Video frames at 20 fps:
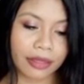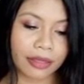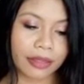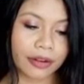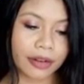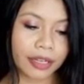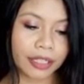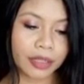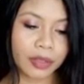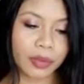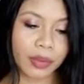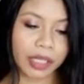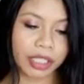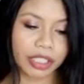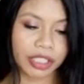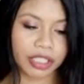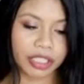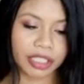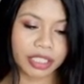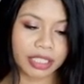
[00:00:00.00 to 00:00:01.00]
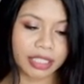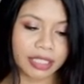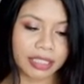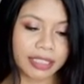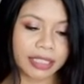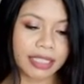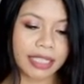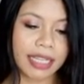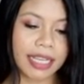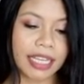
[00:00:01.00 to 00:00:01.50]
Third question:
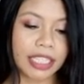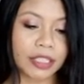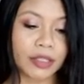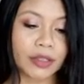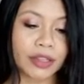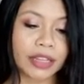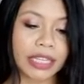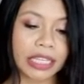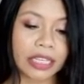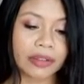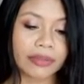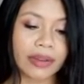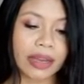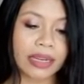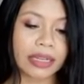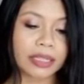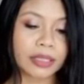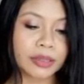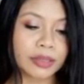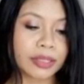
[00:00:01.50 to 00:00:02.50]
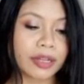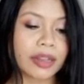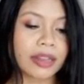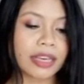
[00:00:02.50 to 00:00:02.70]
can you think of any good